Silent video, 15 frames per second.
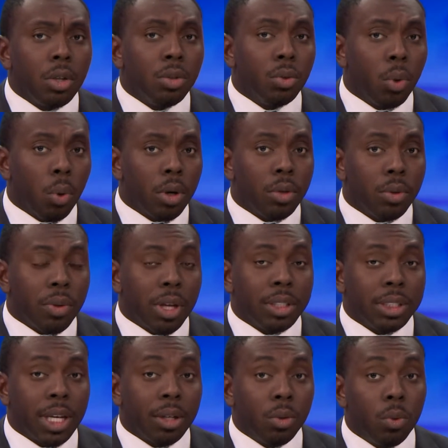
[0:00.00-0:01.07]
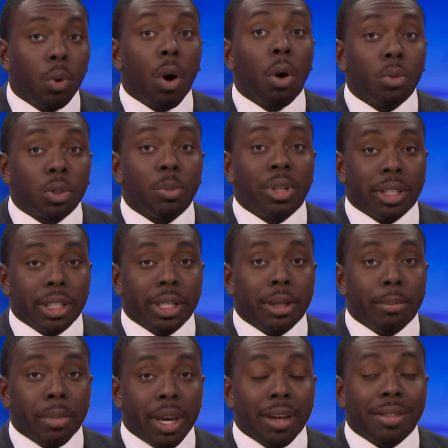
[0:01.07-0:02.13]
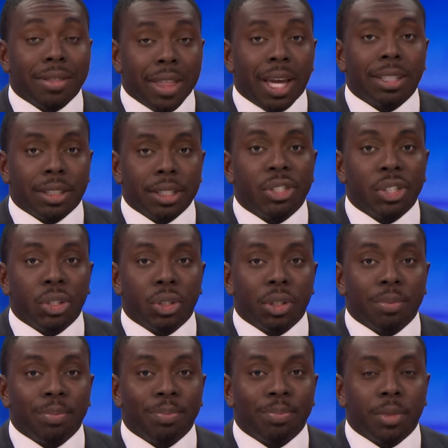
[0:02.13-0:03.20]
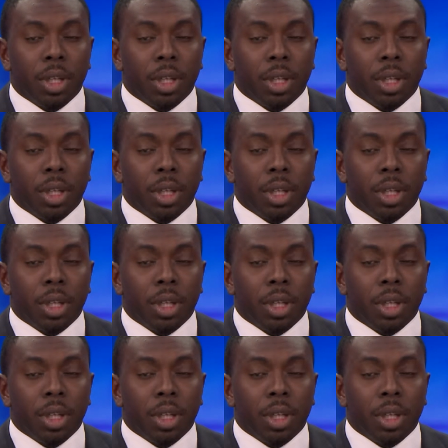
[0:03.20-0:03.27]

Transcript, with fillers: nor do they say who ultimately made that decision.